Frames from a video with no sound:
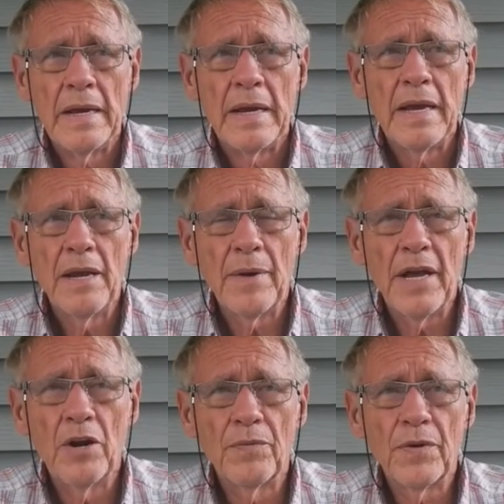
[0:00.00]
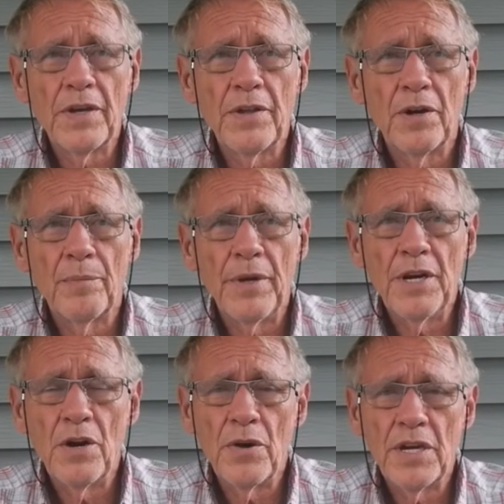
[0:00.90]
Anyway, hopefully there'll be
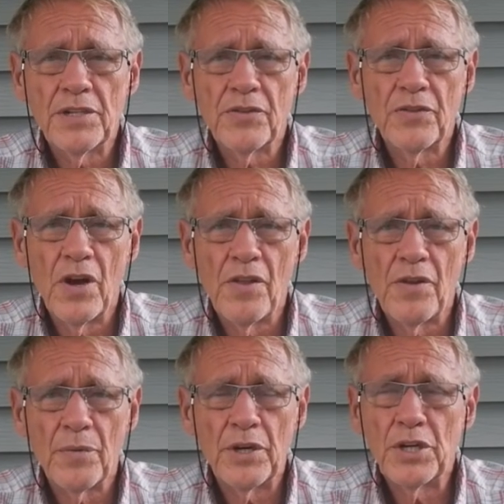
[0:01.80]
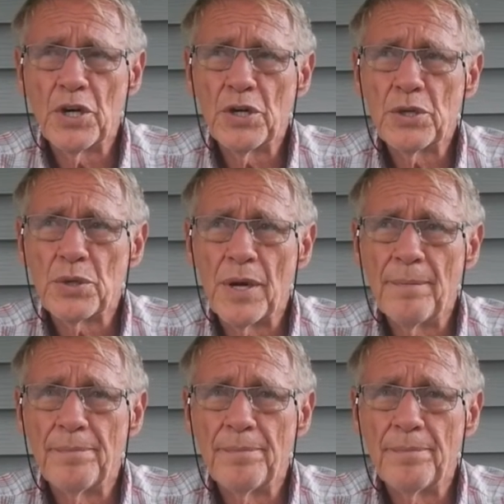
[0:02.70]
no hitches on the return trip.